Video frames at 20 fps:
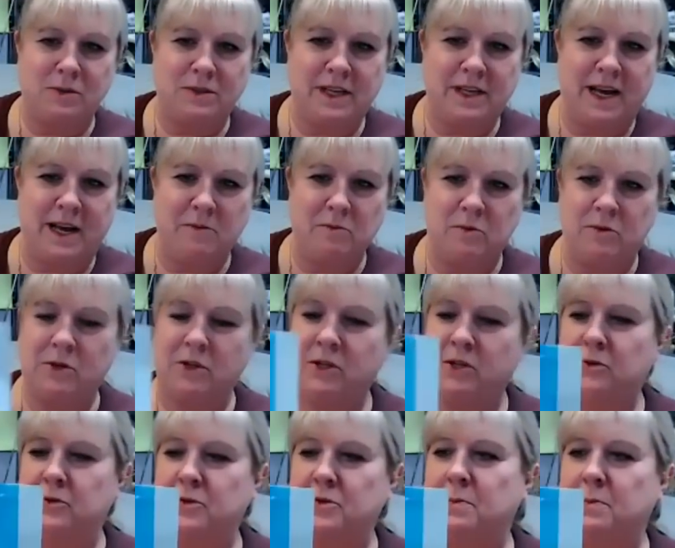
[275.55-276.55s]
sign we'll
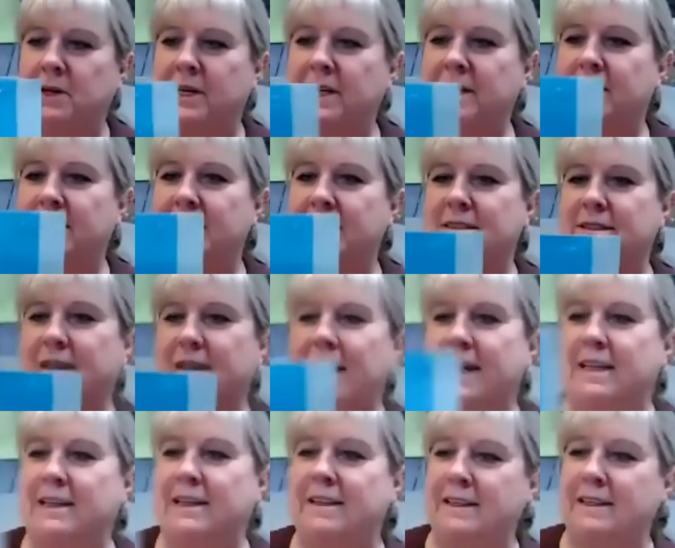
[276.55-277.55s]
use, but it's
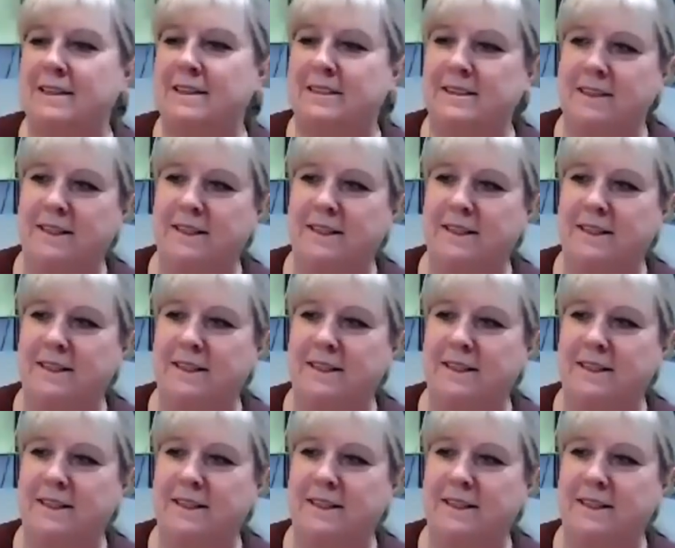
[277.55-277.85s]
like this.